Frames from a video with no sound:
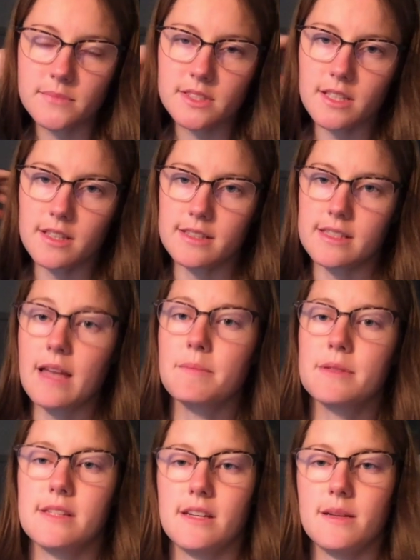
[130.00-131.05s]
The type
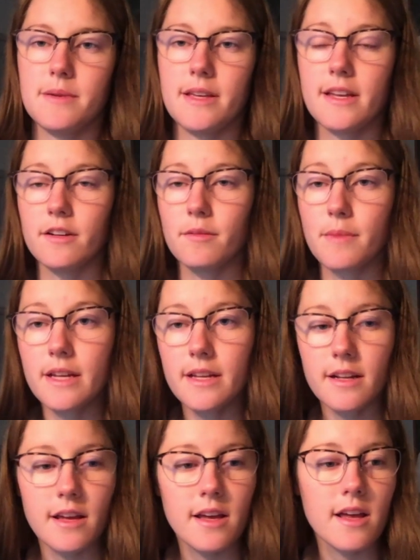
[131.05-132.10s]
is going to be intermittent.
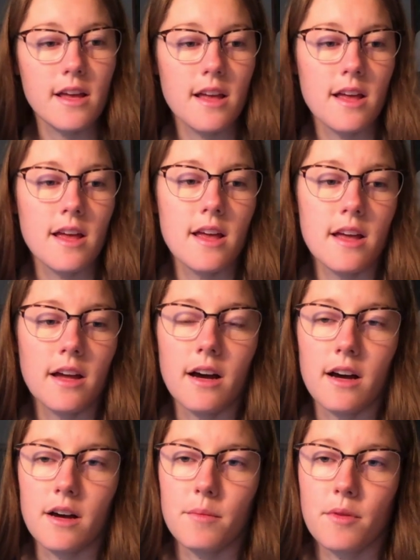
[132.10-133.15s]

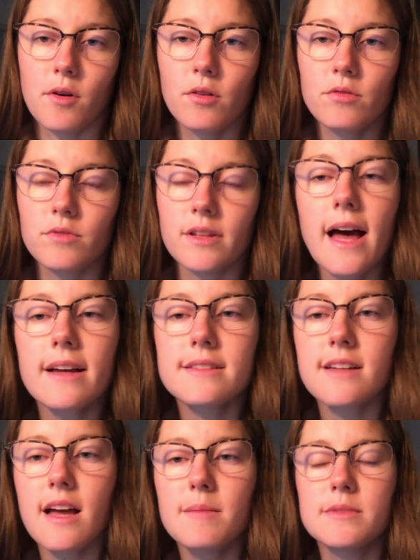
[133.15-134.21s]
The hold relax
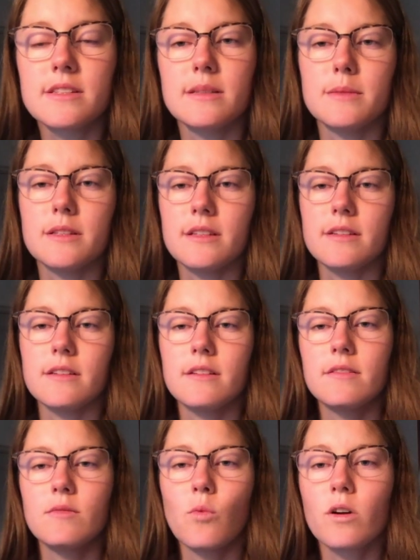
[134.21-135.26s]
time is going to be
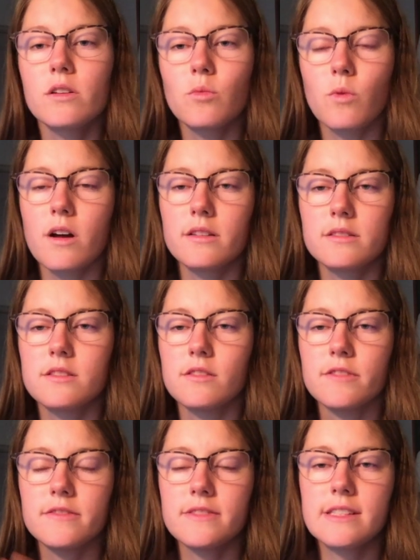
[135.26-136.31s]
1-to-1, so
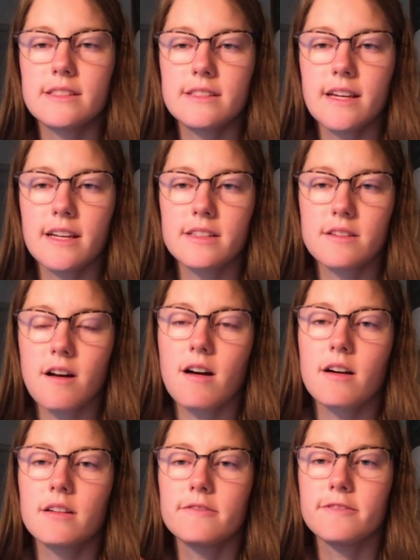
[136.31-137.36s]
15 seconds
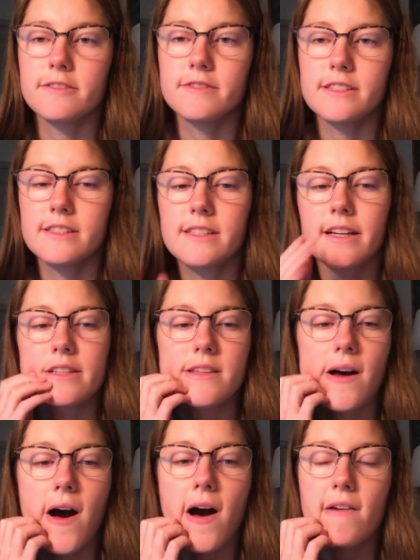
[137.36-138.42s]
on, 15 seconds
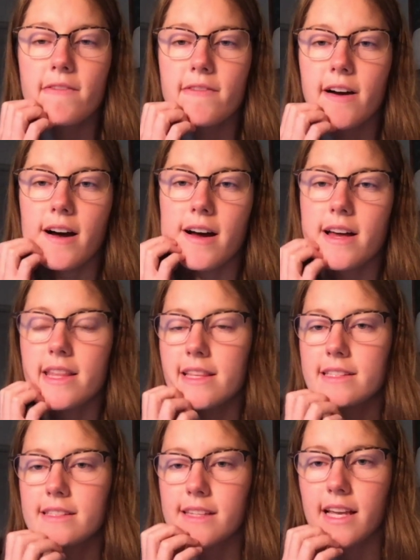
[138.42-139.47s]
off, and
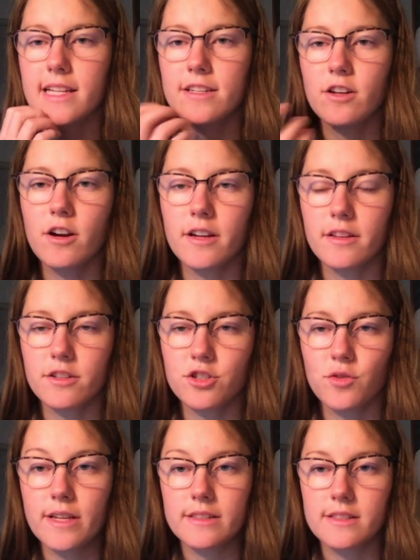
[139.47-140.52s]
this is again to target the
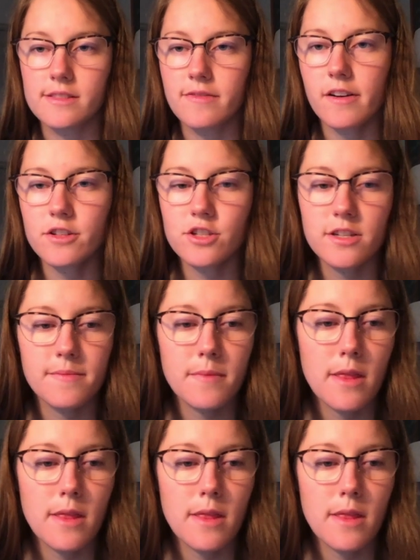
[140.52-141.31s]
joint dysfunction.